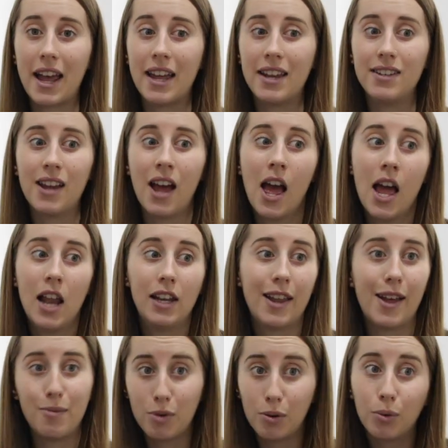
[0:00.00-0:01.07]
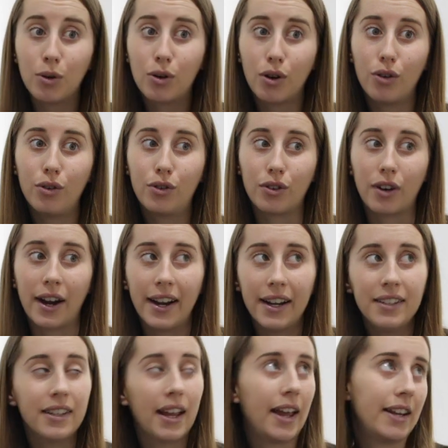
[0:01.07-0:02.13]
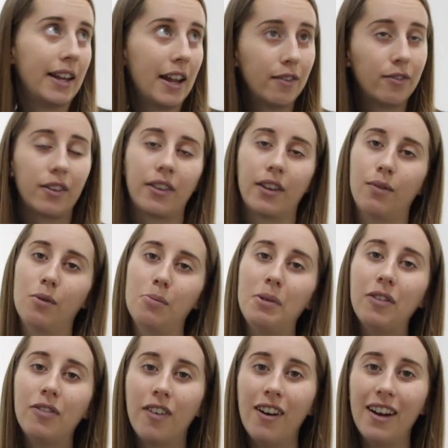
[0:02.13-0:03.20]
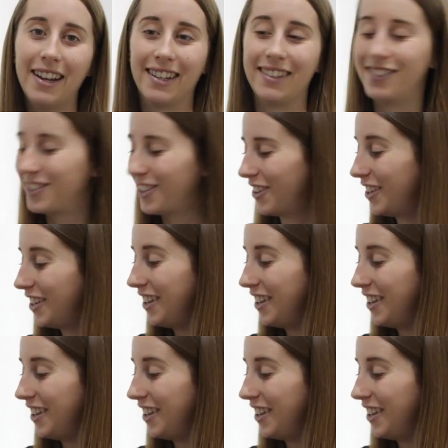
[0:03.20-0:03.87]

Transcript: and labor will go great and everything will be fine. So